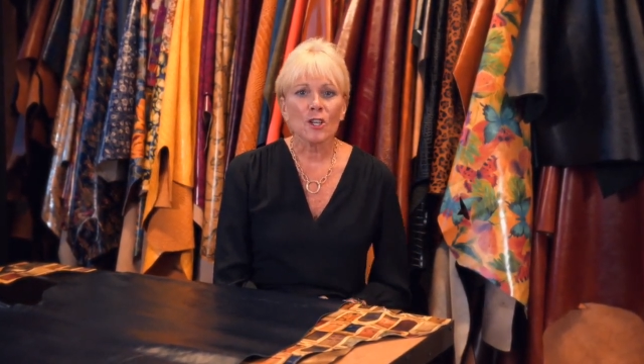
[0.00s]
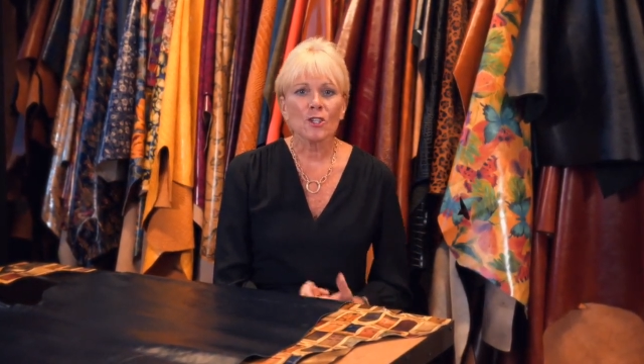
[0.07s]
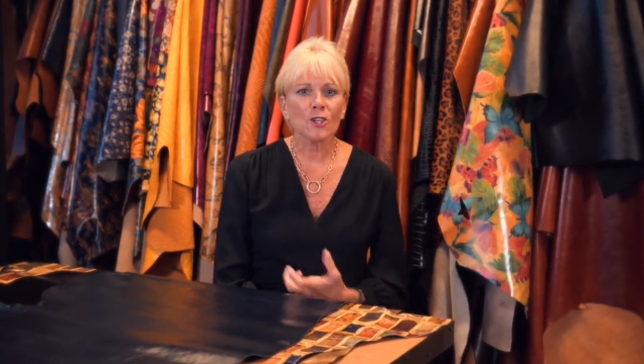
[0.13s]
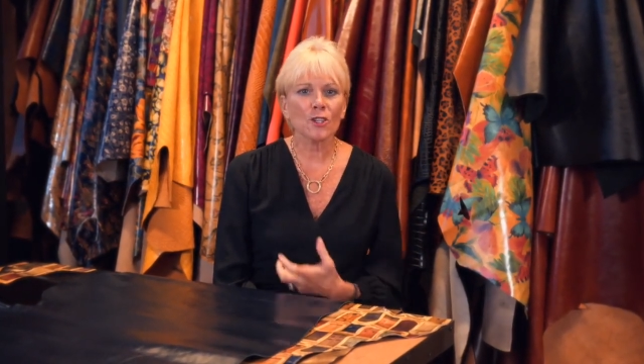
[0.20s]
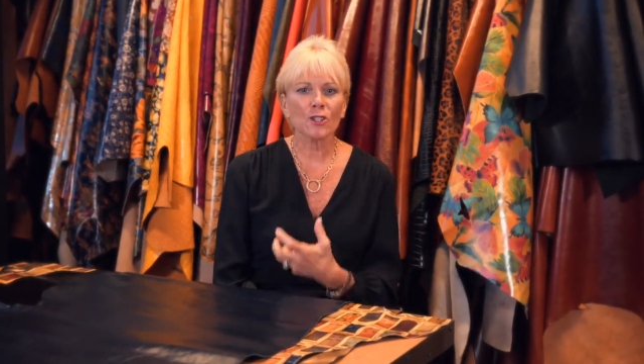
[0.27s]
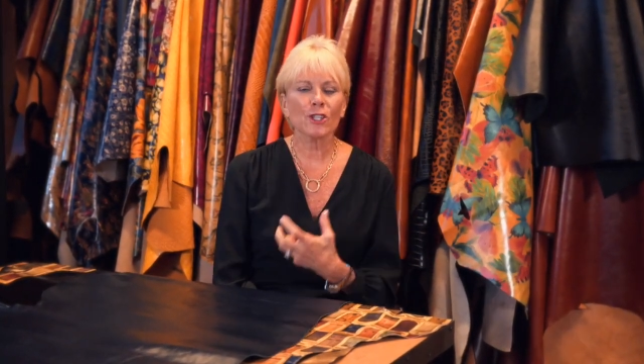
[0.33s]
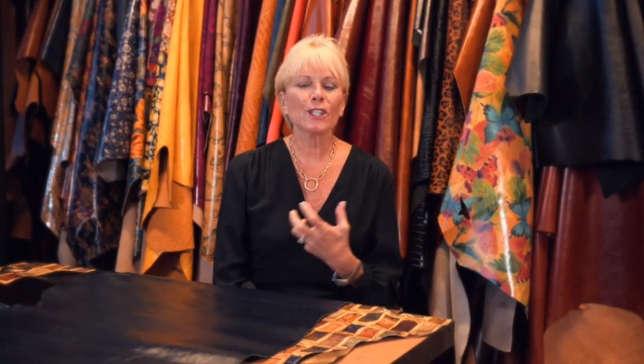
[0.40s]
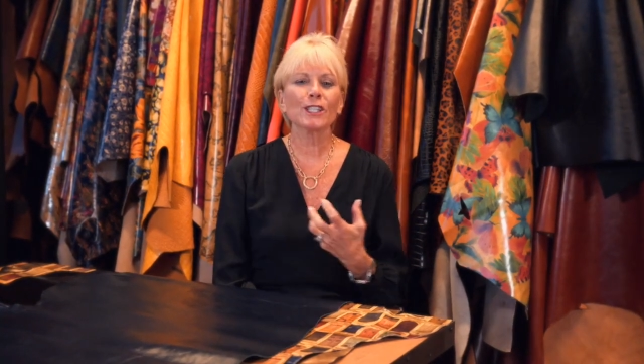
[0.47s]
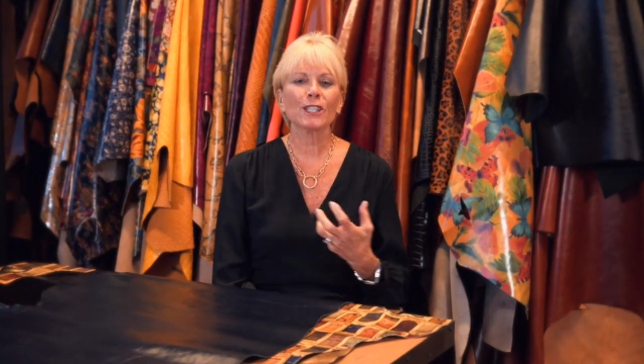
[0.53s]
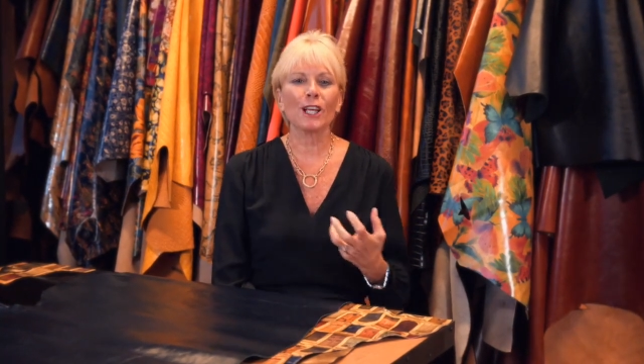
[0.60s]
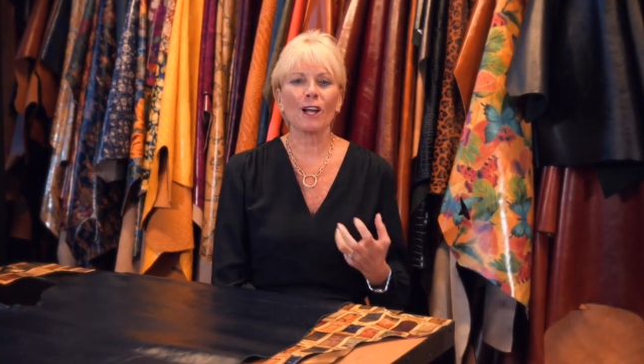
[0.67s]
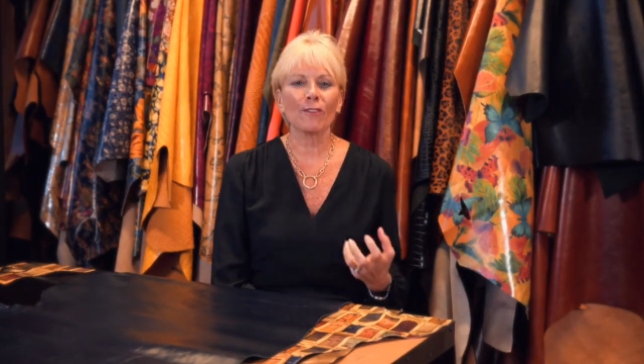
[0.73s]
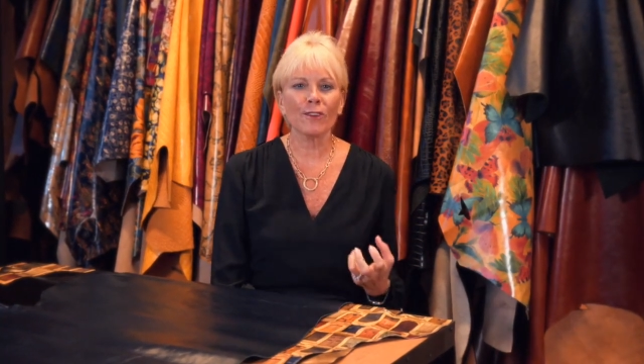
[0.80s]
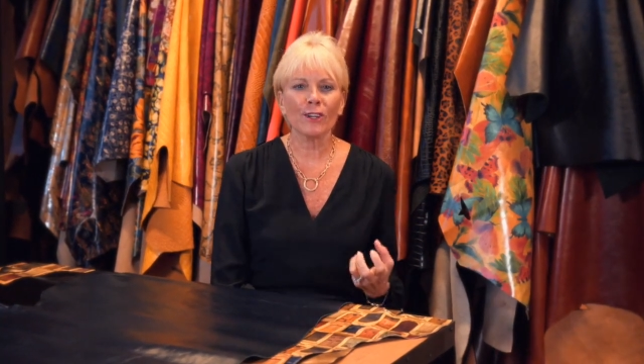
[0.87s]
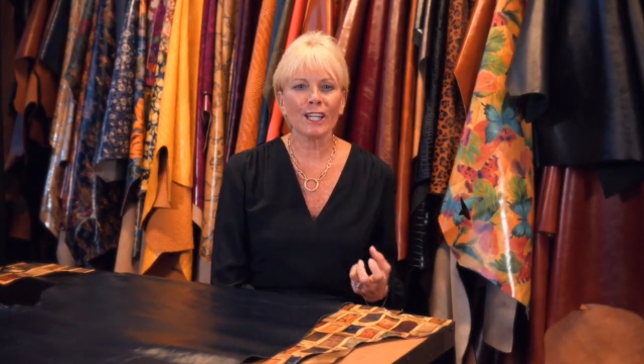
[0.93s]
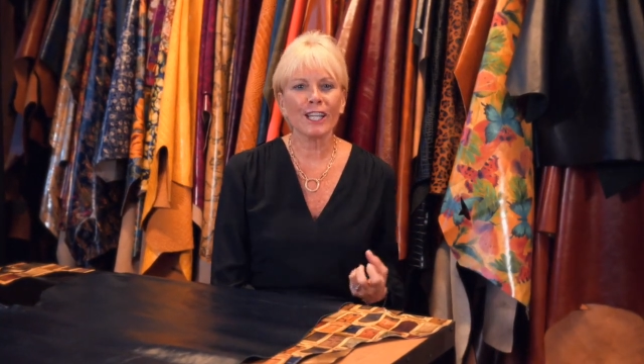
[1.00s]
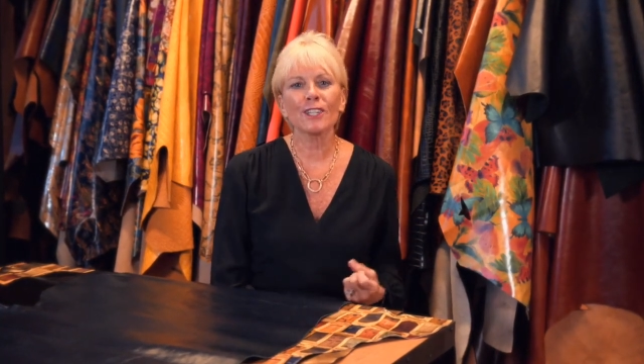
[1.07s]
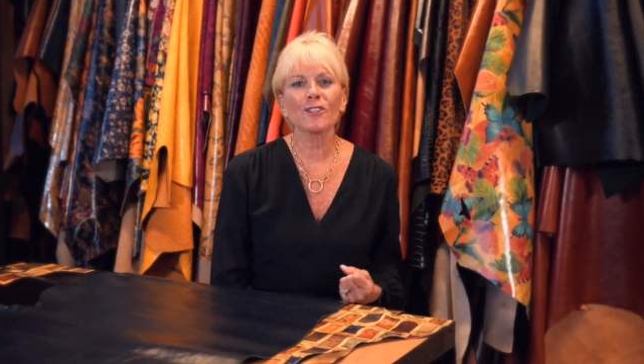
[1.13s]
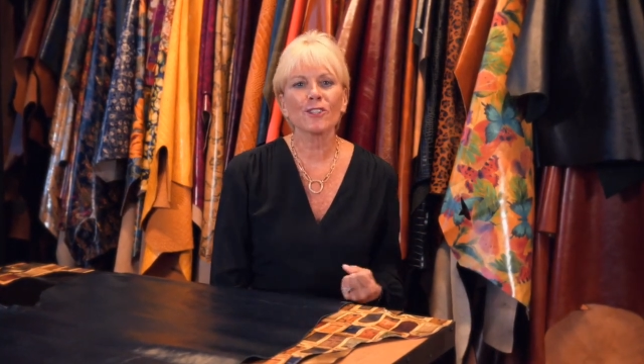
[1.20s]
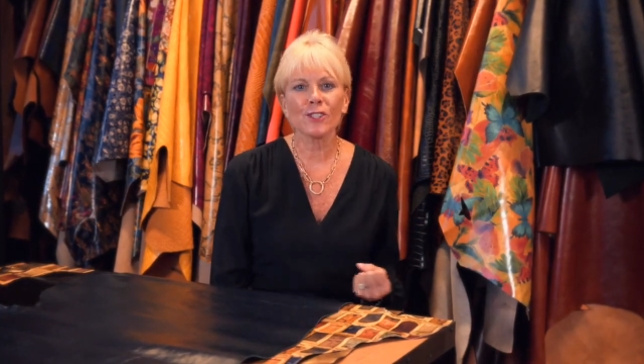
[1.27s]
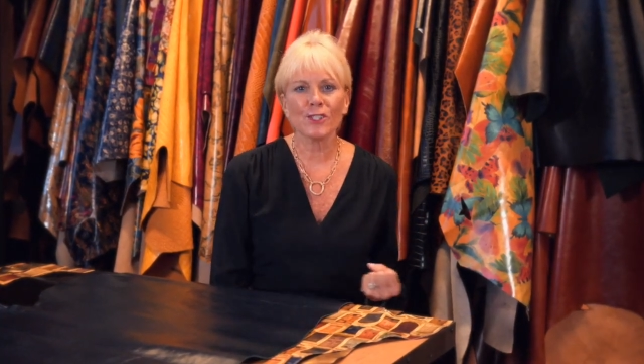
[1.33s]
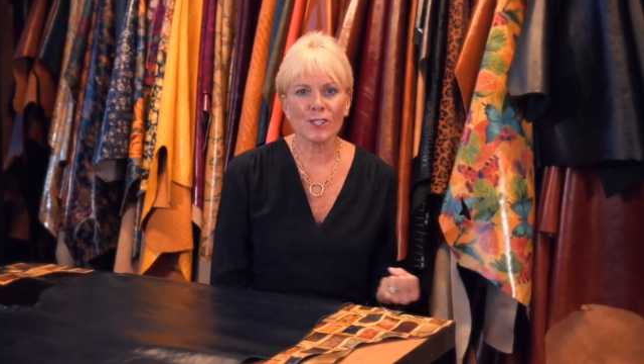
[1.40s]
you're discovering in
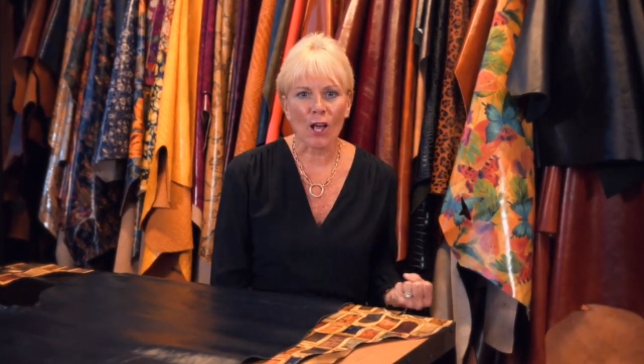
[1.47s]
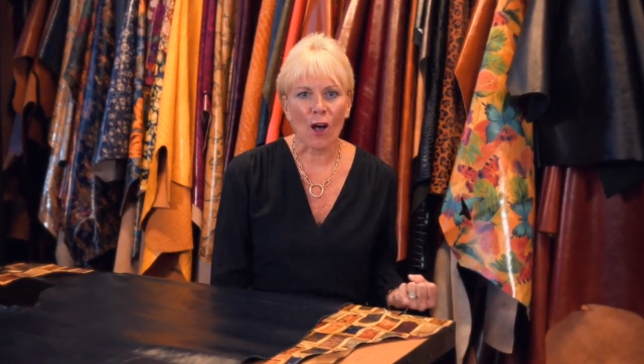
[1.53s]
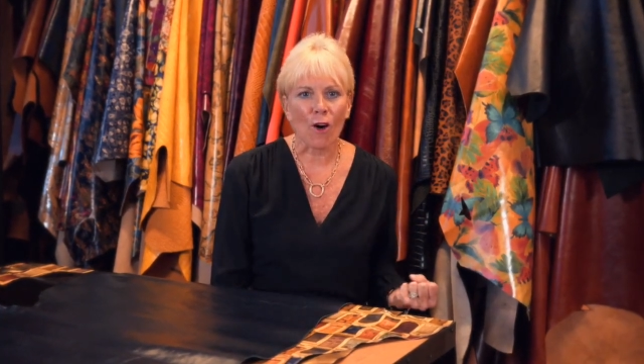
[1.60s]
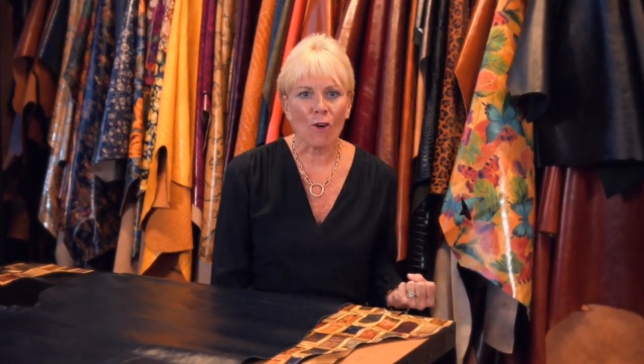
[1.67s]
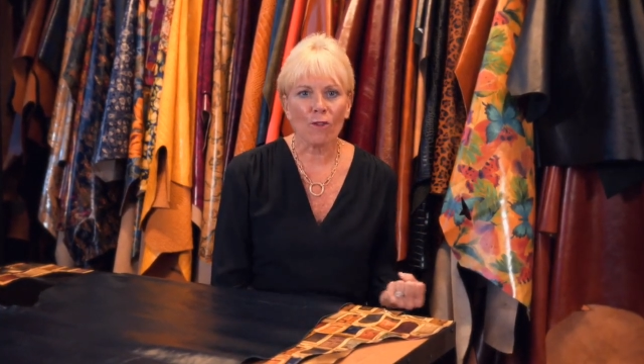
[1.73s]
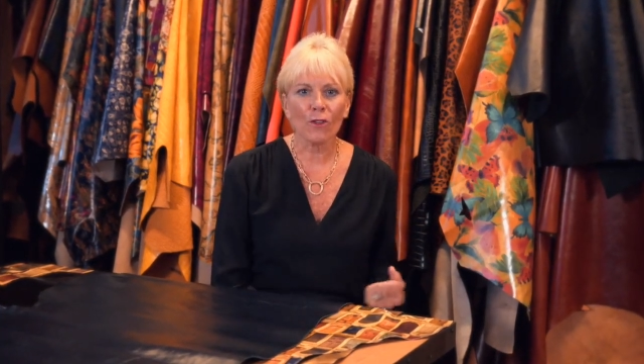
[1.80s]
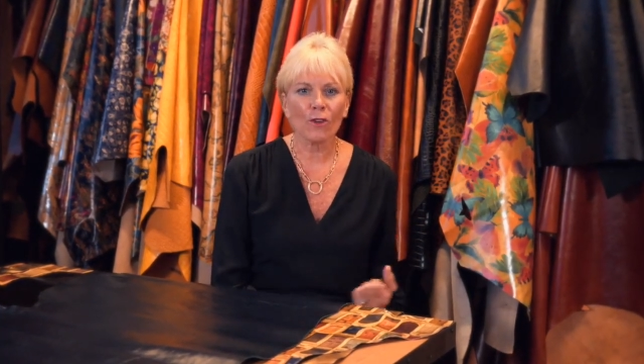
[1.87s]
yourself